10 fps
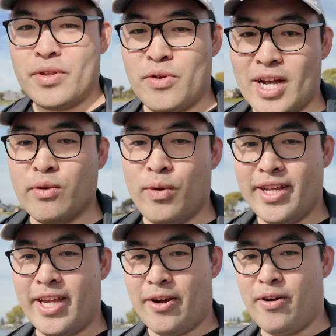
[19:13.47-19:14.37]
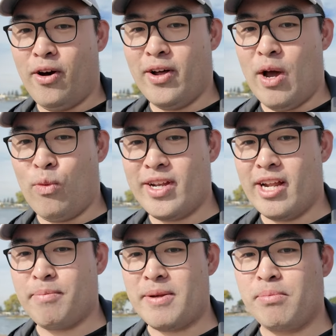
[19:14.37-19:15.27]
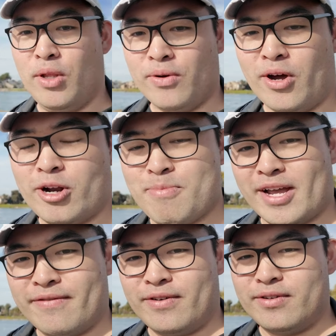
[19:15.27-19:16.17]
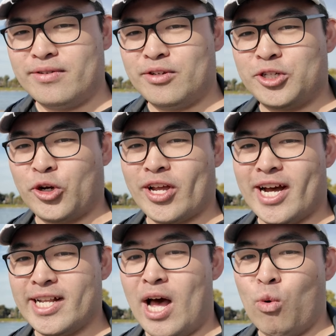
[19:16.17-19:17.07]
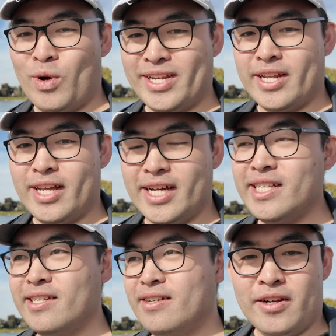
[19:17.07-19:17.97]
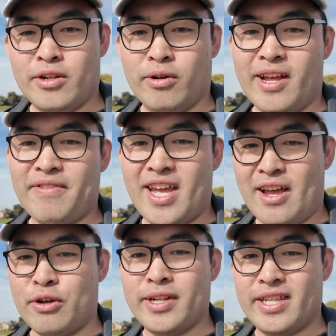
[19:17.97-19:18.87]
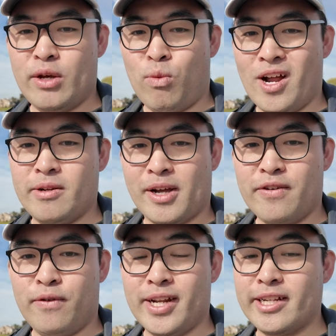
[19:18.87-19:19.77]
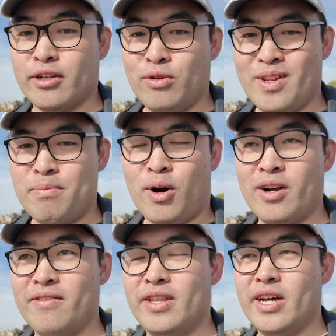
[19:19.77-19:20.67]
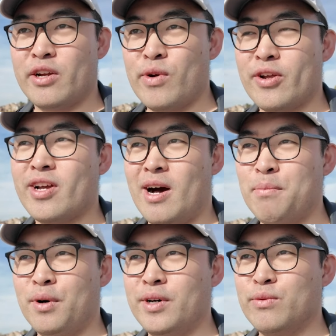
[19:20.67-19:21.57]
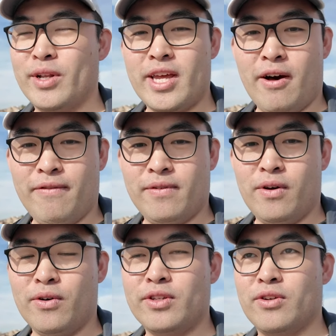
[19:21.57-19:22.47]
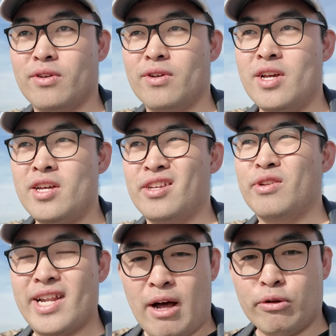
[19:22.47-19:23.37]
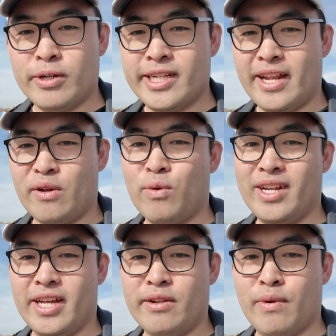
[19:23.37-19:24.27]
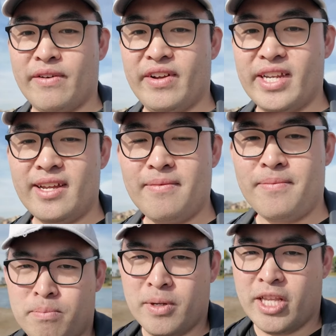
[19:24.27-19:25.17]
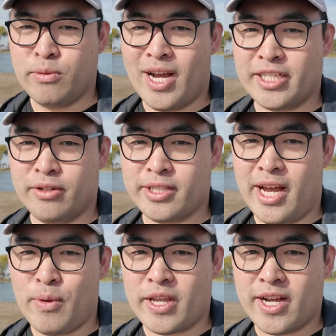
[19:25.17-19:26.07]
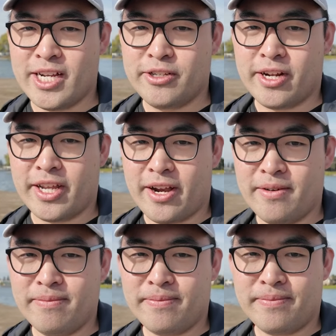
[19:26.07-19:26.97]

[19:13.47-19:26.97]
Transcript: you guys can really hear all that wind that's being blown on the microphone to show you guys how windy it is. So definitely using the wireless microphone that's included part of the creator combo is really helpful to use an outdoor setting when it is very windy. But that's what it actually looks like when you guys use on here.